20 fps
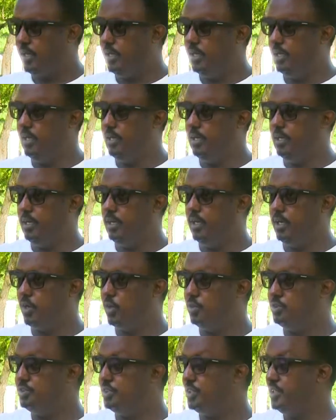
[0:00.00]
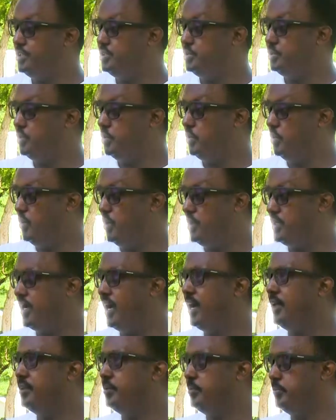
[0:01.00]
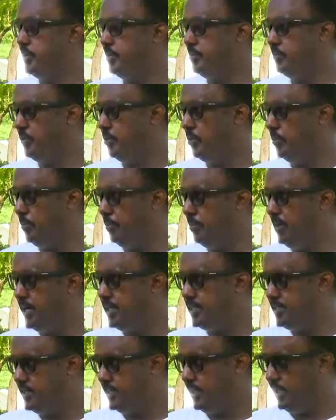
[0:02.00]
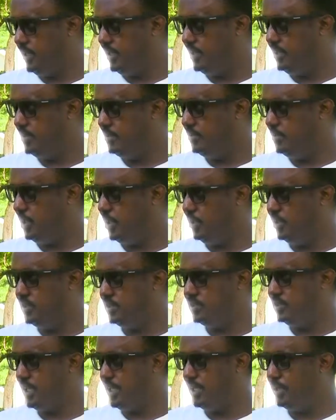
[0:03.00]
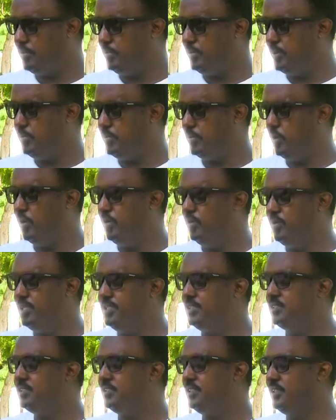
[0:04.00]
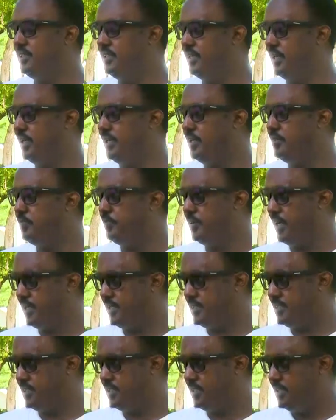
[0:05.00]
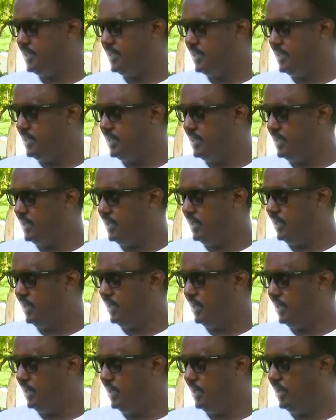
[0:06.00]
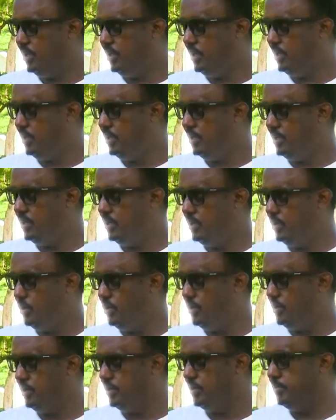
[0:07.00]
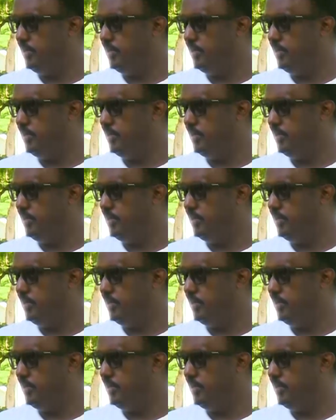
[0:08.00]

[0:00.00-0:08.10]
Uh, contrary to what other people might think, because other people only see the effect uh, or the